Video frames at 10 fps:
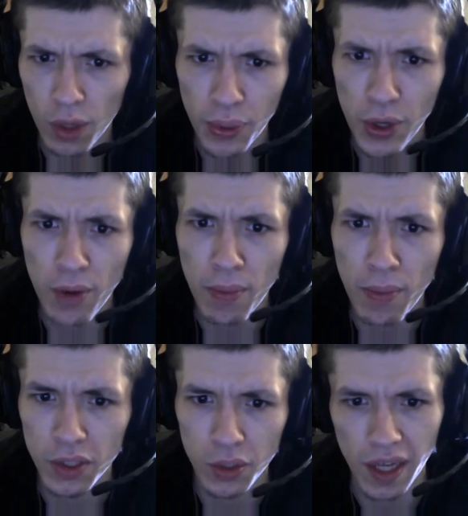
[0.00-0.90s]
pure moment
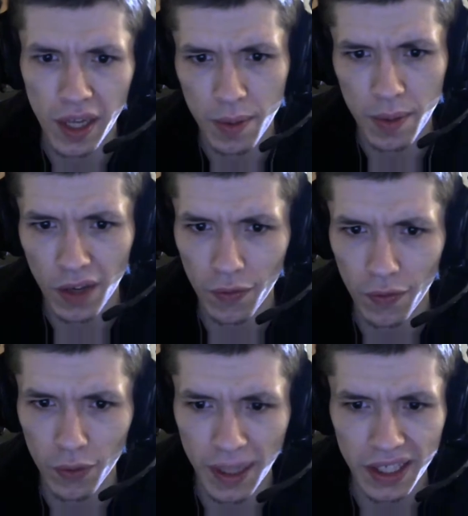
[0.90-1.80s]
to redeem himself
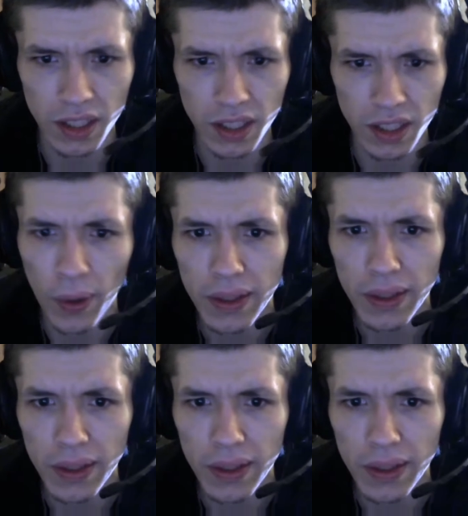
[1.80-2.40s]
was basically pointless.